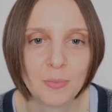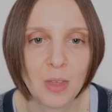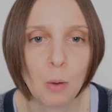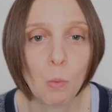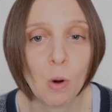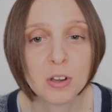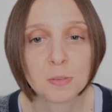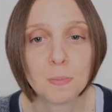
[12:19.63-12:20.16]
and
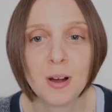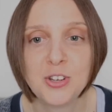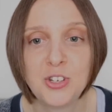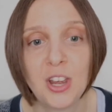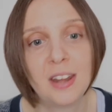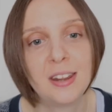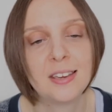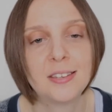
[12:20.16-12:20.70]
whilst my
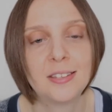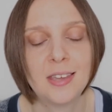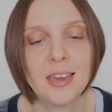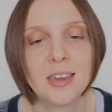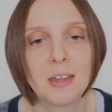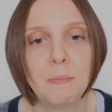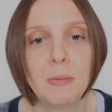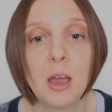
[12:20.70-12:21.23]
journey has
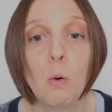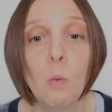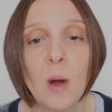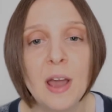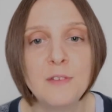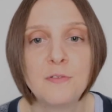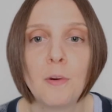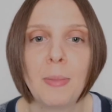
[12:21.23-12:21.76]
taken me
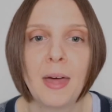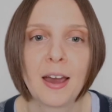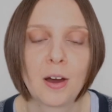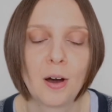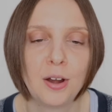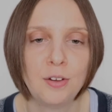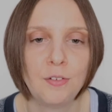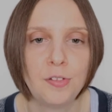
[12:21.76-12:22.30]
away from that
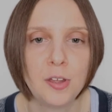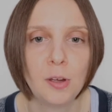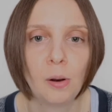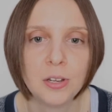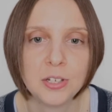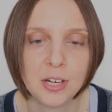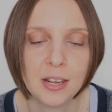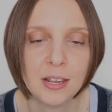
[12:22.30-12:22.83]
kind of
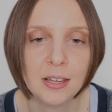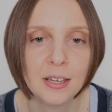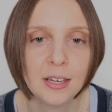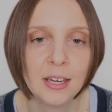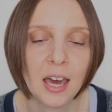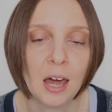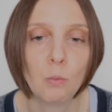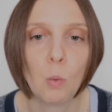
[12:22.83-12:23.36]
theology
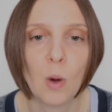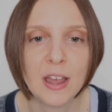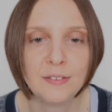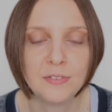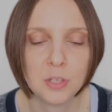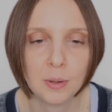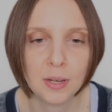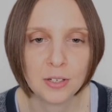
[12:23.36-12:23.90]
and way of
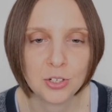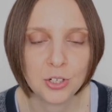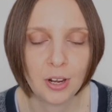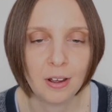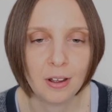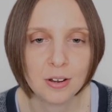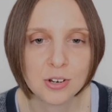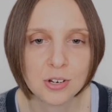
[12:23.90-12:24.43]
doing
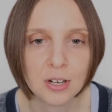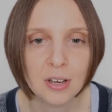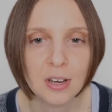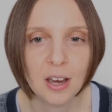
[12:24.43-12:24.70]
church,